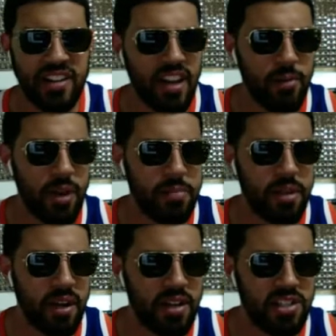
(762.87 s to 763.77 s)
anyway
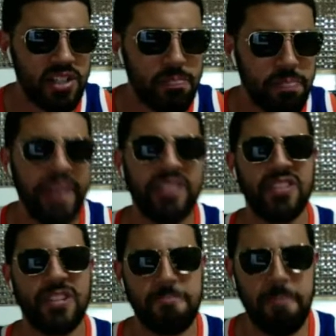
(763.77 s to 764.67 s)
because she's
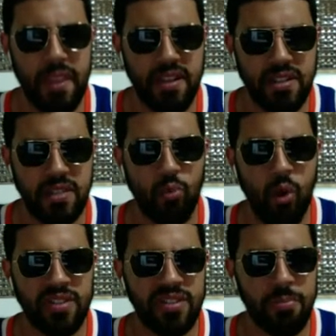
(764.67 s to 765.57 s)
pissed. She
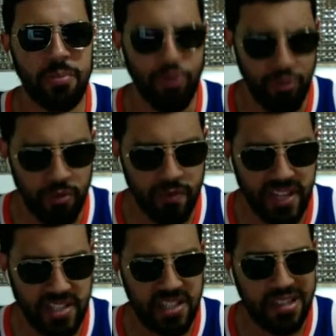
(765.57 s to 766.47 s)
wants to prove that
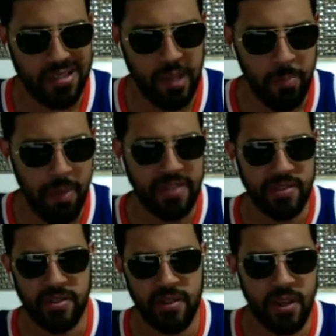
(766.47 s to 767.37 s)
she is the
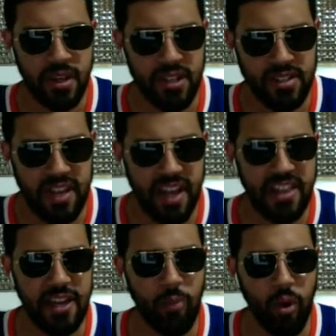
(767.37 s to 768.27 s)
best. Scott
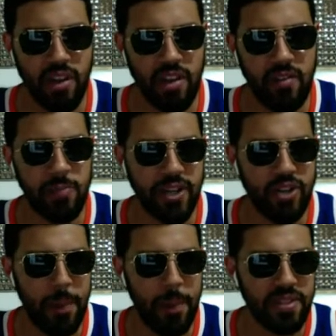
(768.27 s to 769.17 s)
D'Amore leaves by
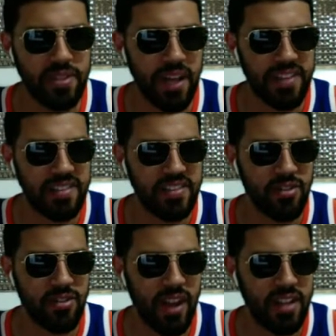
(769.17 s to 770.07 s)
dropping some nice
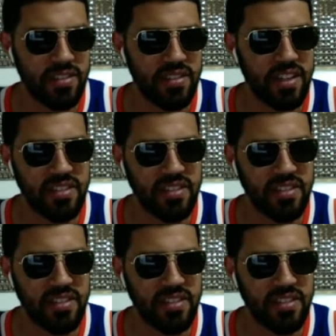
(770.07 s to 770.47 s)
Easter eggs. He says